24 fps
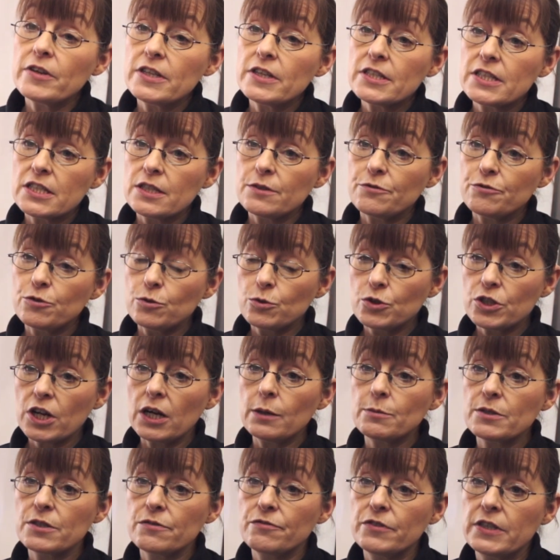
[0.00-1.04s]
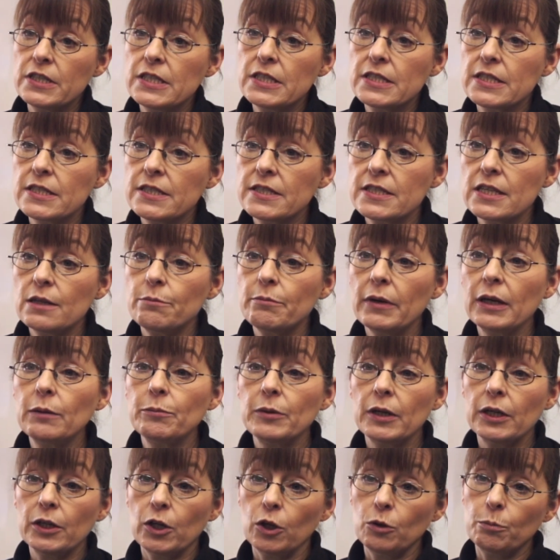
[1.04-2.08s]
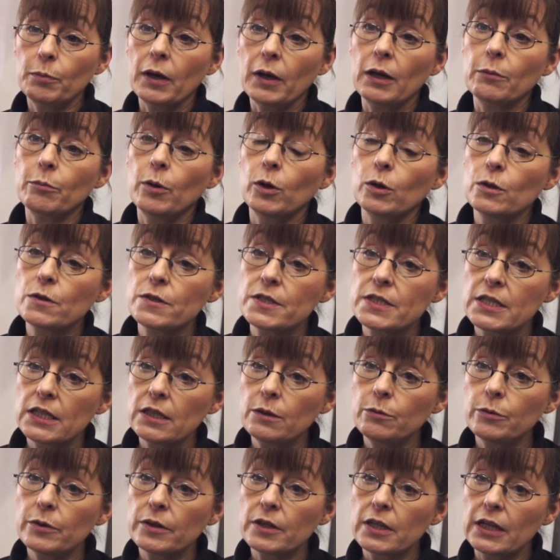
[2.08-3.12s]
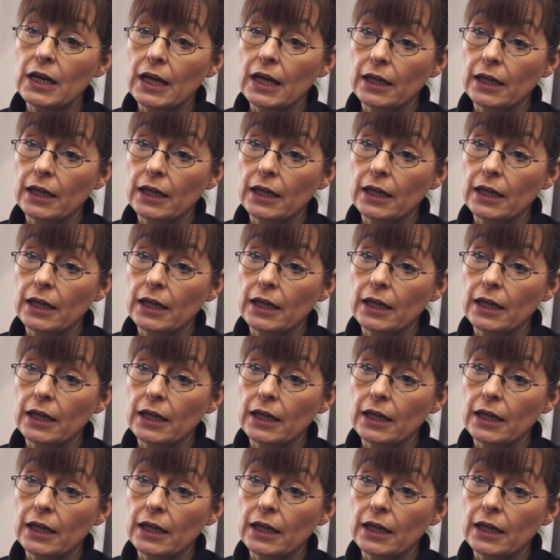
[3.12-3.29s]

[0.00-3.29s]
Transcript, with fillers: Raystede for all types of reasons. It may be a no-pet policy with the